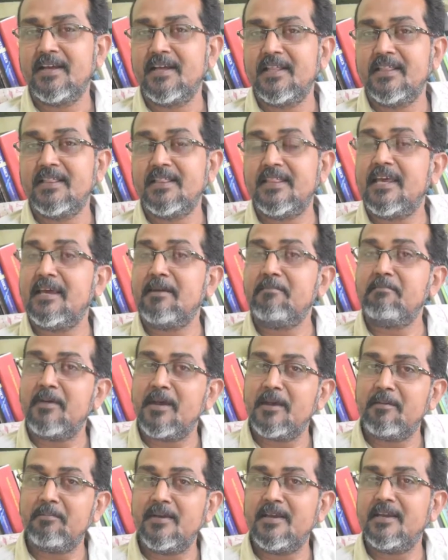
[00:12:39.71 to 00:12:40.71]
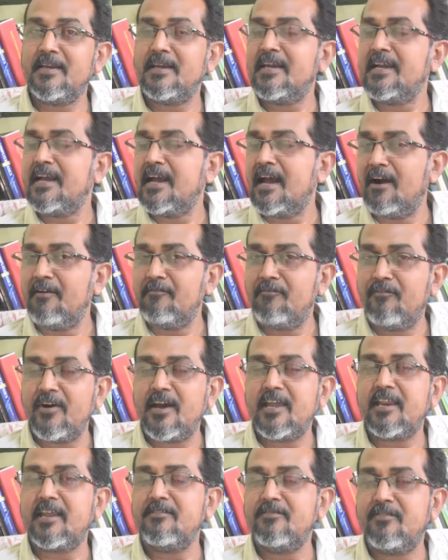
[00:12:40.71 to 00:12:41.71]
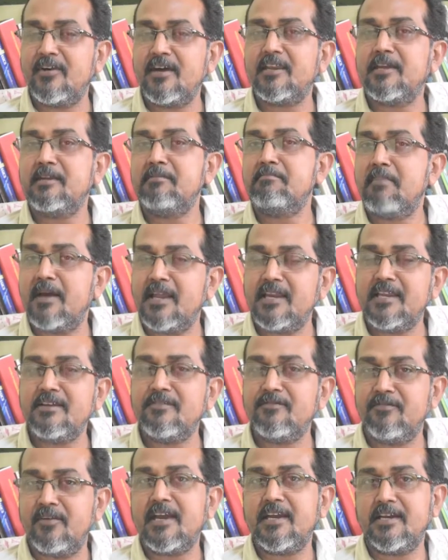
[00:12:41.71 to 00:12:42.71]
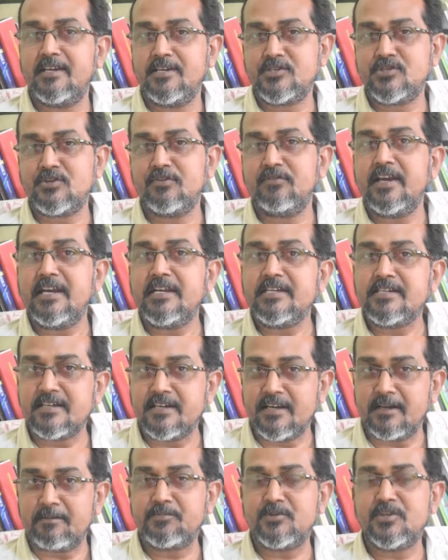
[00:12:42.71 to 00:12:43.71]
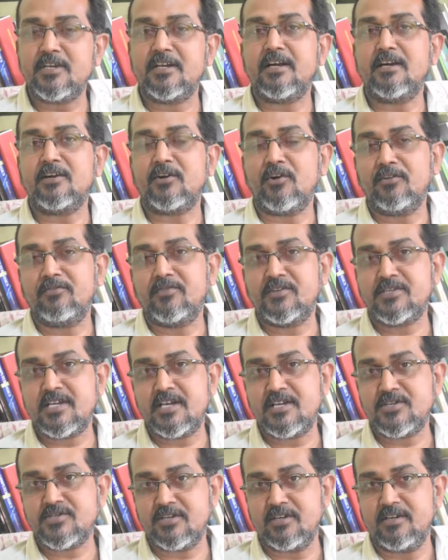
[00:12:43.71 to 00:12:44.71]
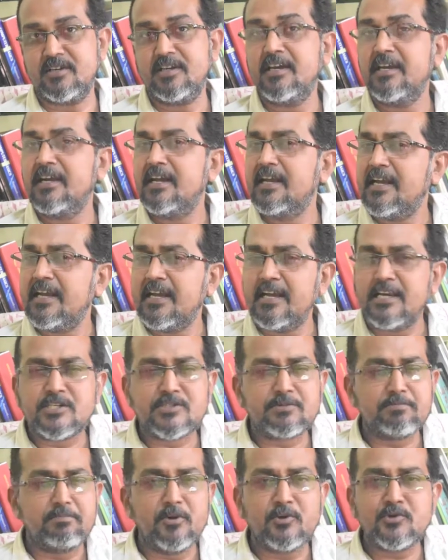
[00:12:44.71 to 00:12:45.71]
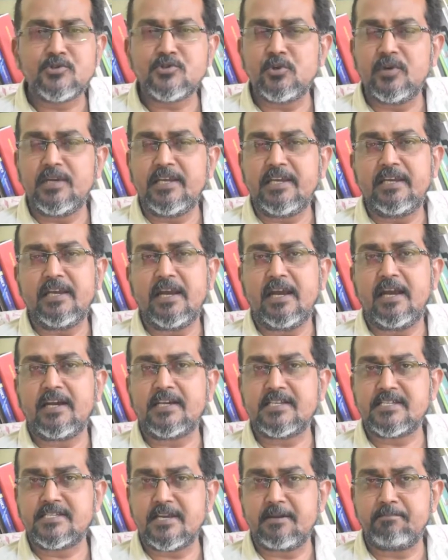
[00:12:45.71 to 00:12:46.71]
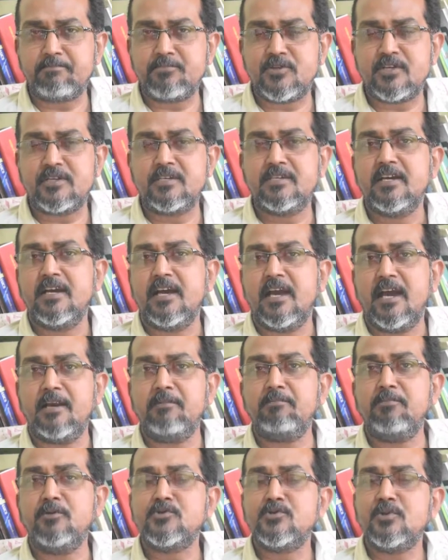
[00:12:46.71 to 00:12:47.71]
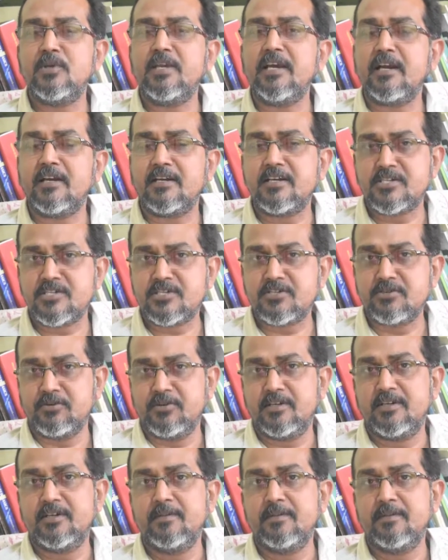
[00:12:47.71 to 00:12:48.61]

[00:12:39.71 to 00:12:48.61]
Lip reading: There may be very, very many ways of interrupting a conversation. It's mutually accepted and mutually understood.